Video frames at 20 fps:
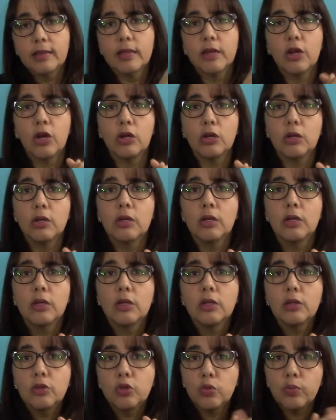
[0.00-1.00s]
it on
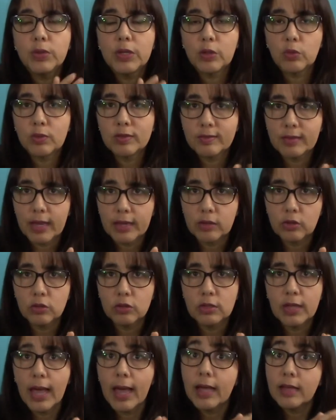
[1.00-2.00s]
to be
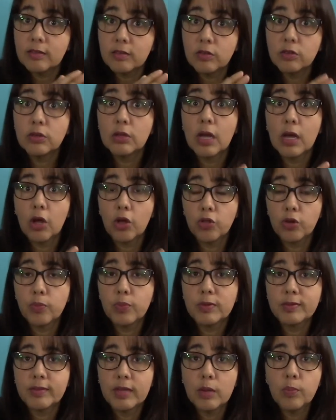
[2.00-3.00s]
recycled as
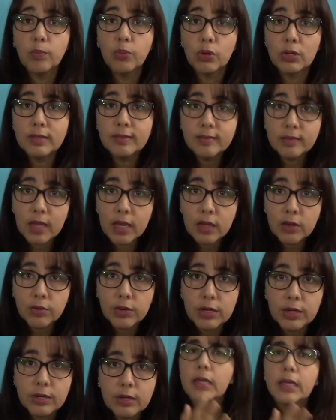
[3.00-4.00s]
100%
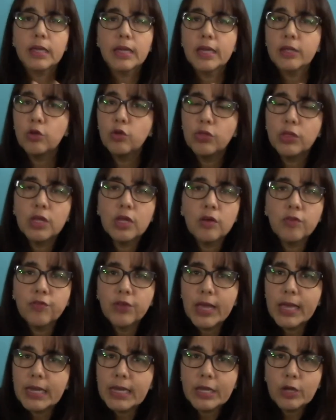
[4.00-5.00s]
polystyrene. Can you think of
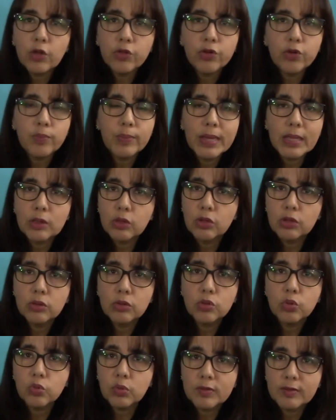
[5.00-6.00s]
any other method
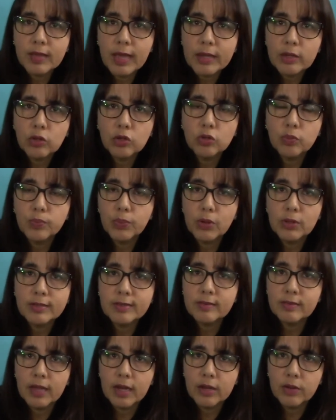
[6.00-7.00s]
to recycle
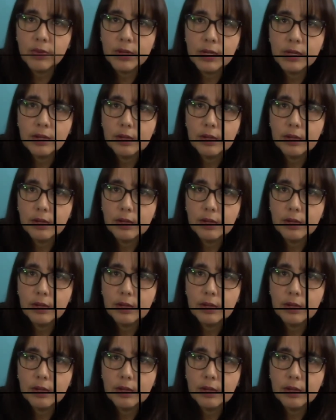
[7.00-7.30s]
polystyrene?